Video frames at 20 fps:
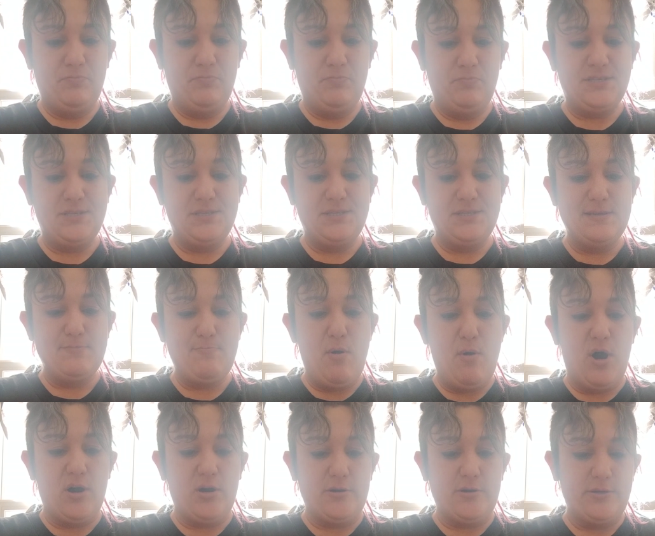This is the
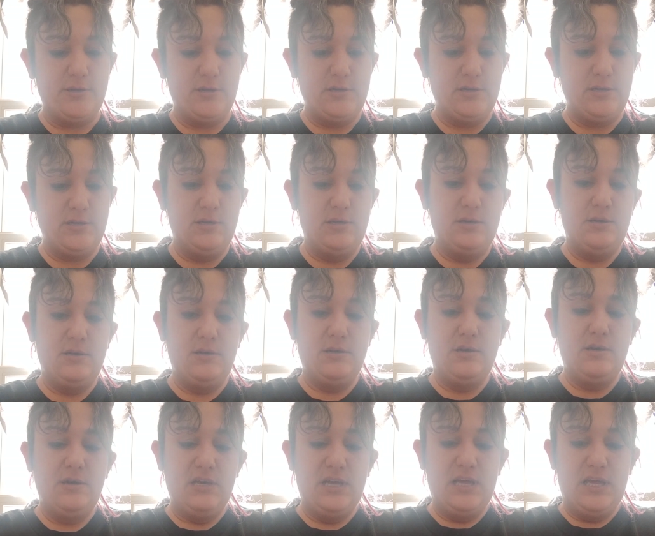part
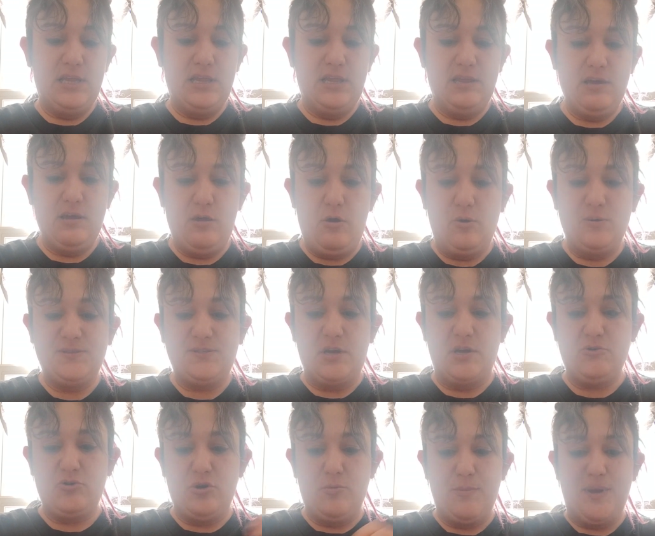that goes
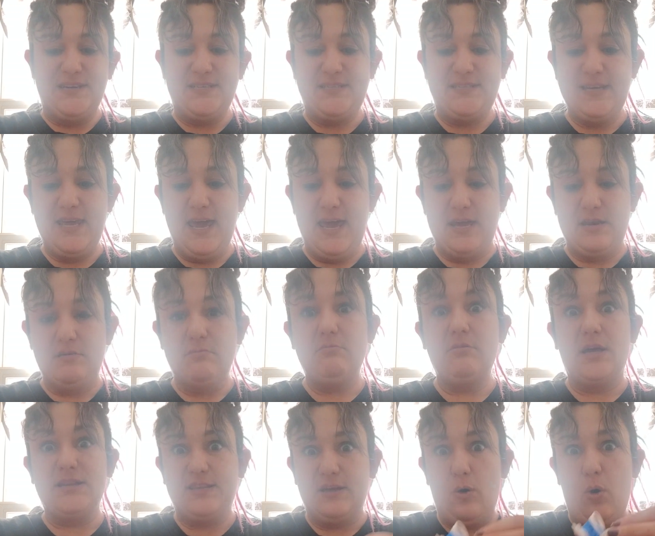under my skin,
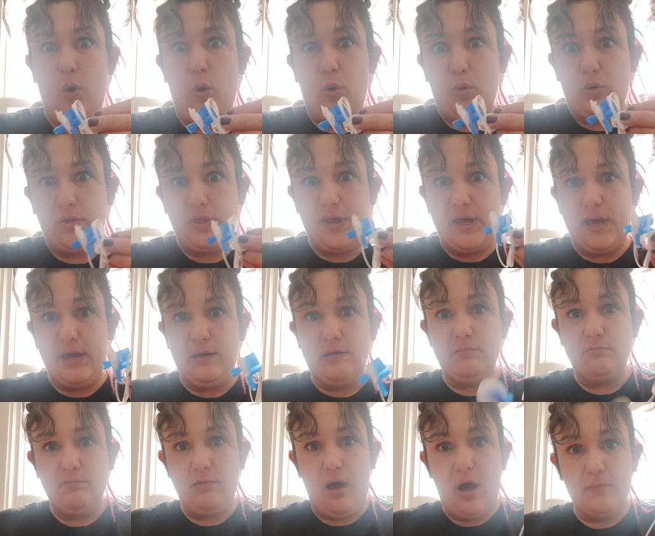not the whole
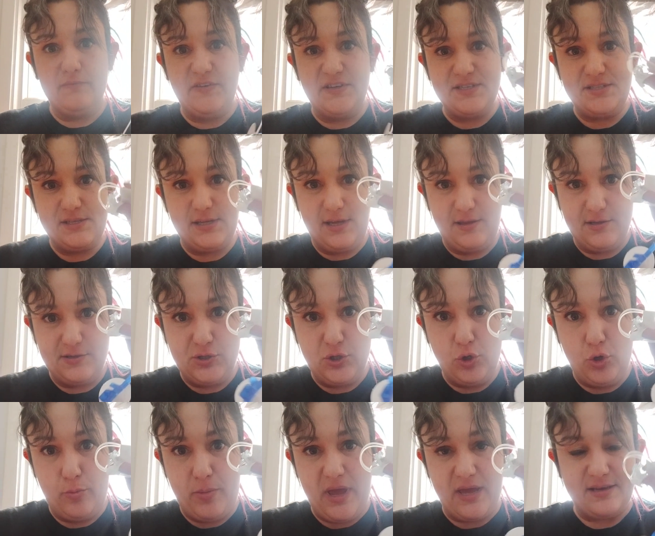thing. Obviously the
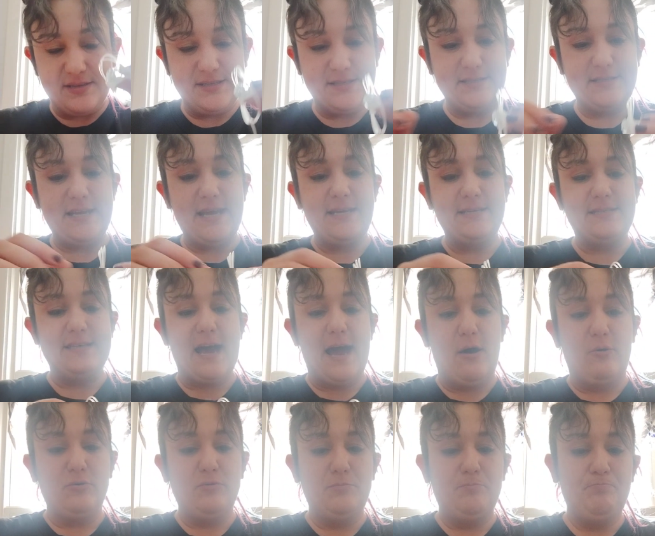tubing stays
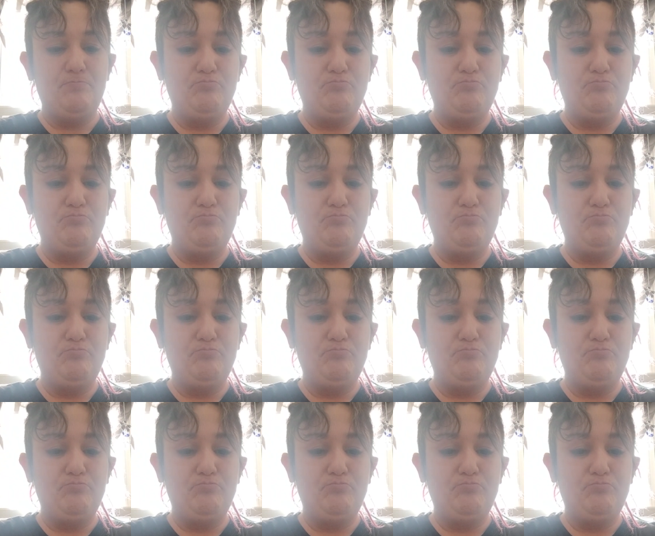out.